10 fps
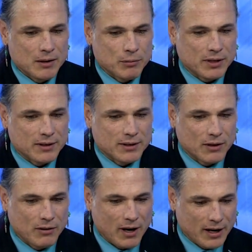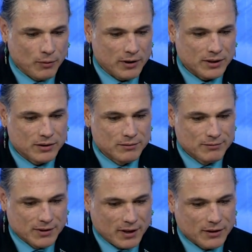I want
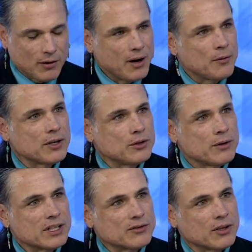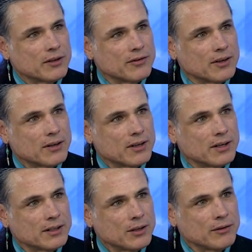to do this
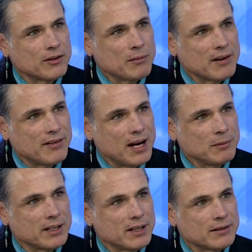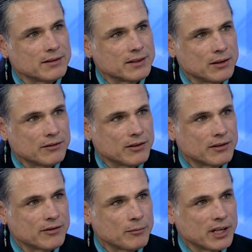for my family and
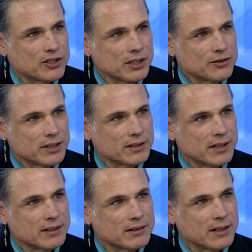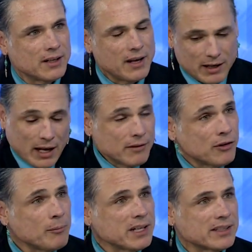for my children and
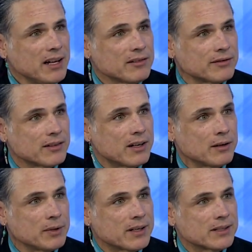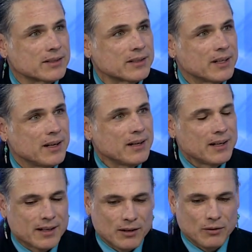for myself because
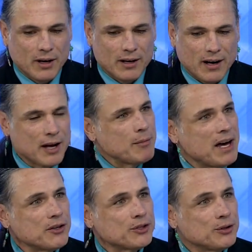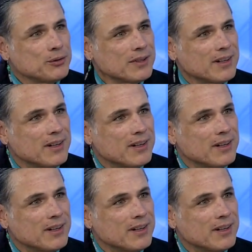I matter too.